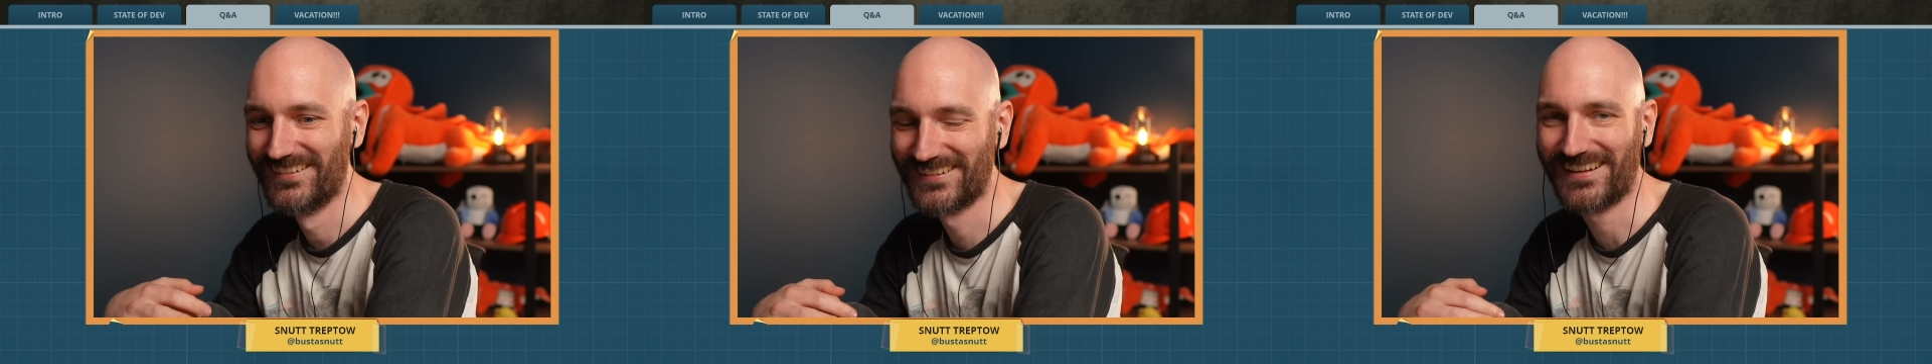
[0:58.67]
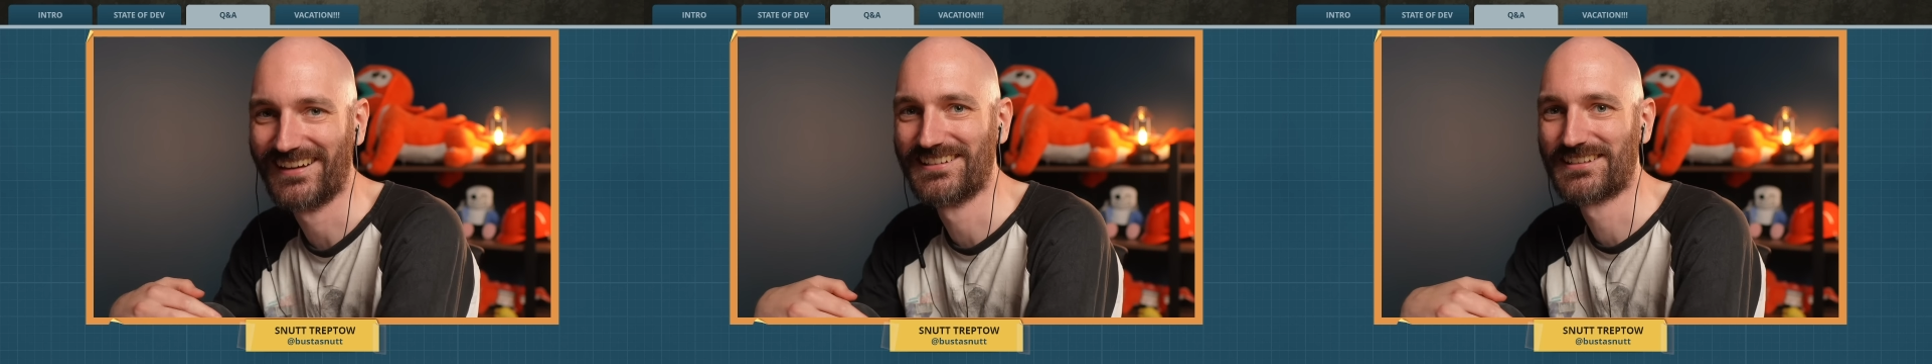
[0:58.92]

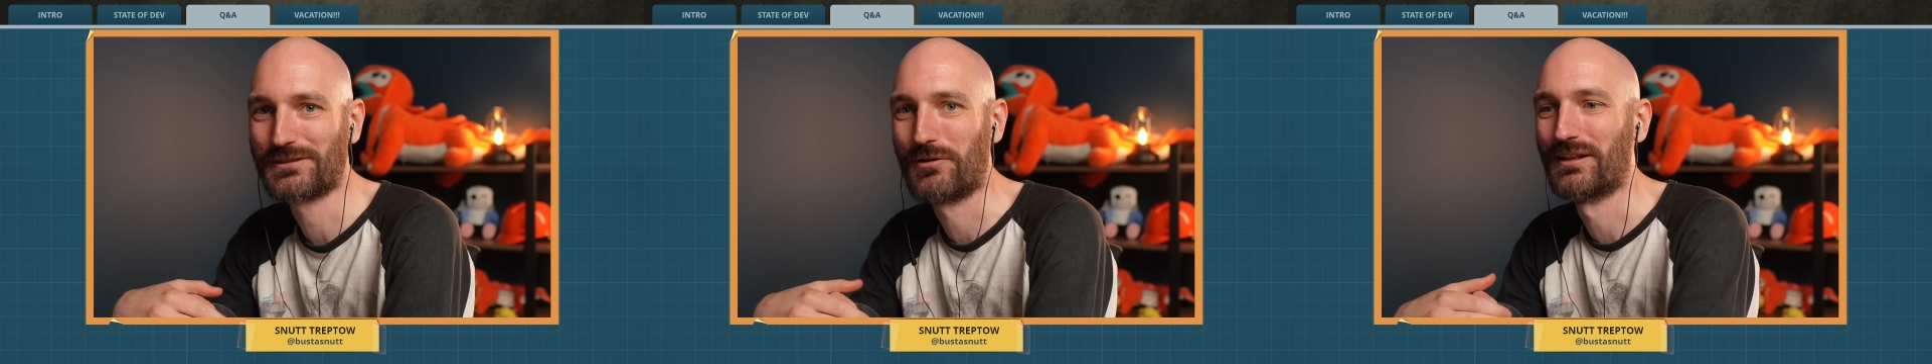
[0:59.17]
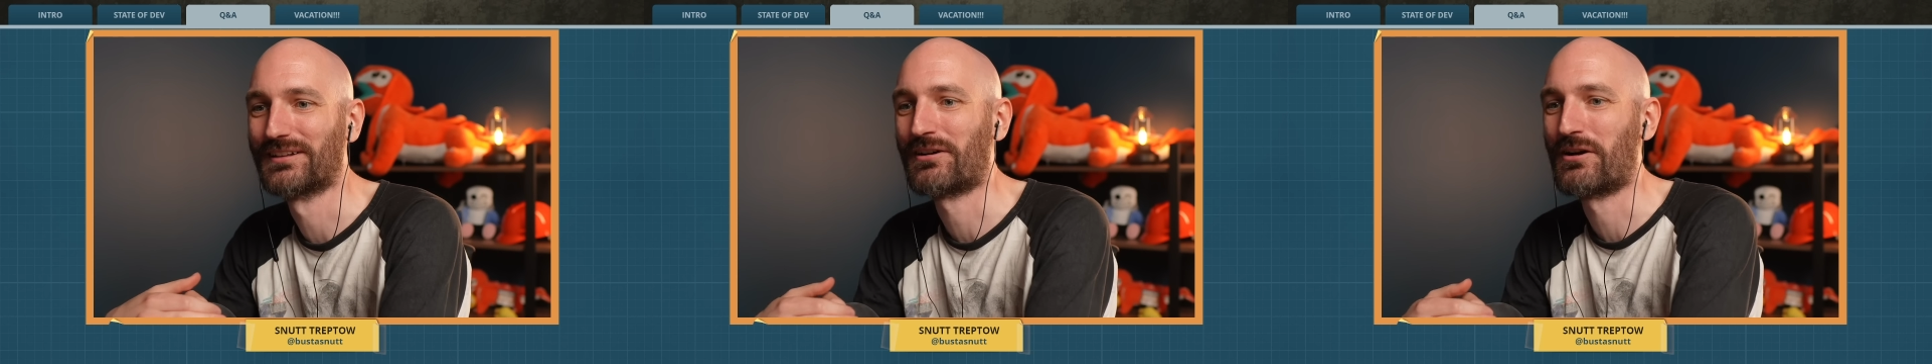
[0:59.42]
So I just
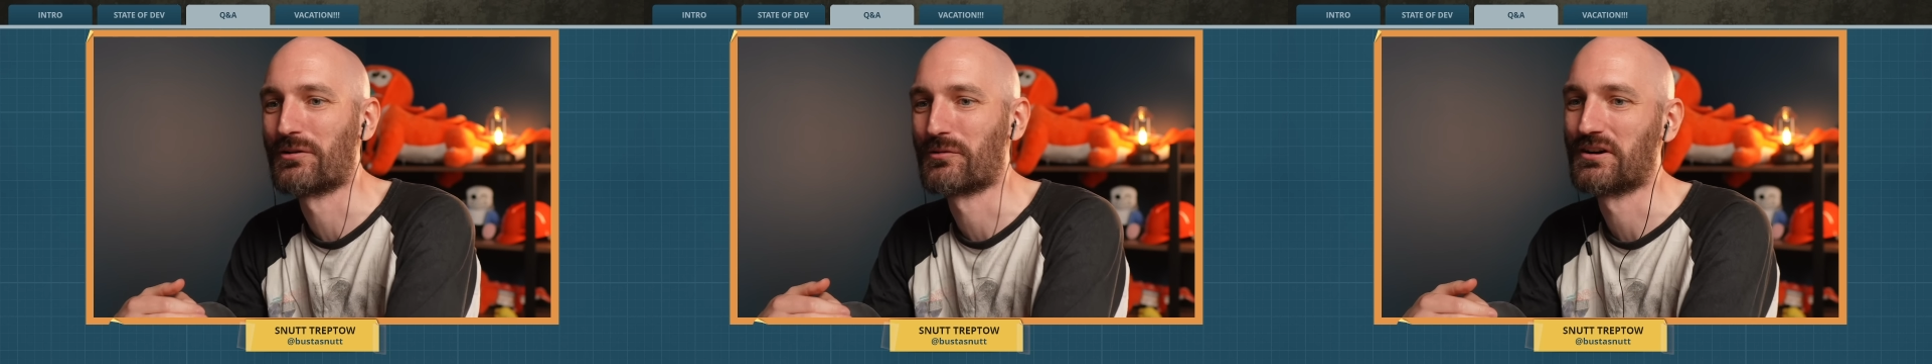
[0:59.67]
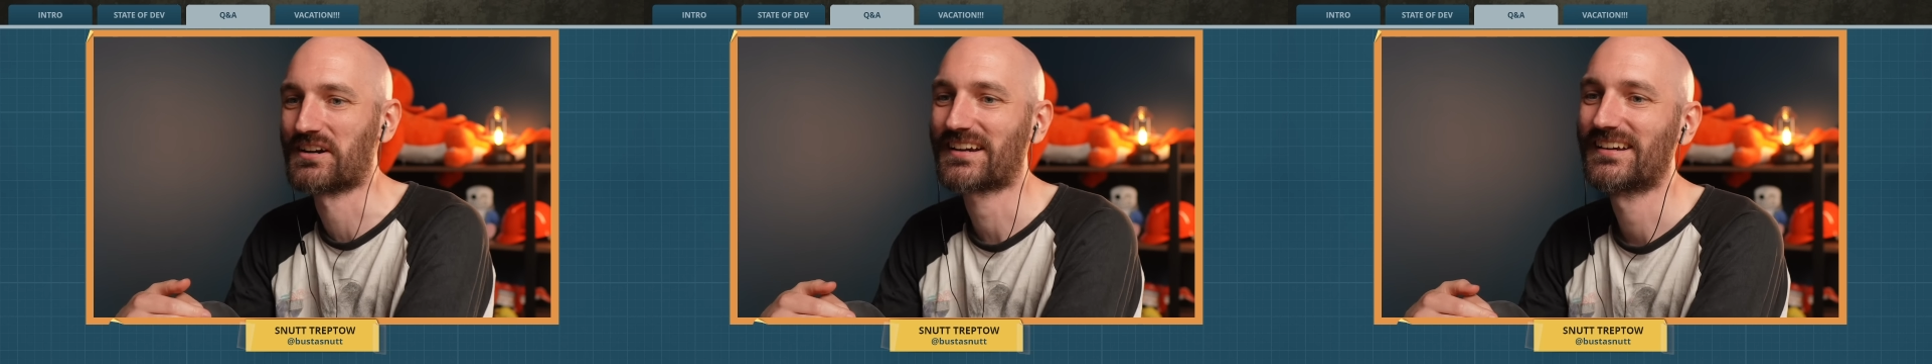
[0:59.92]
stole his hard
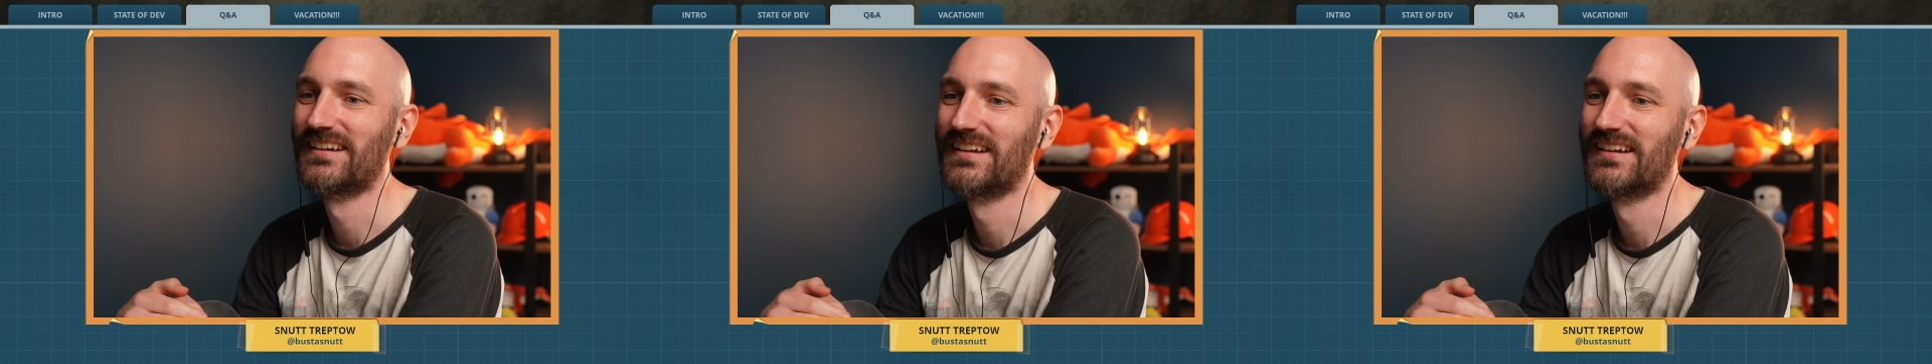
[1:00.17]
work.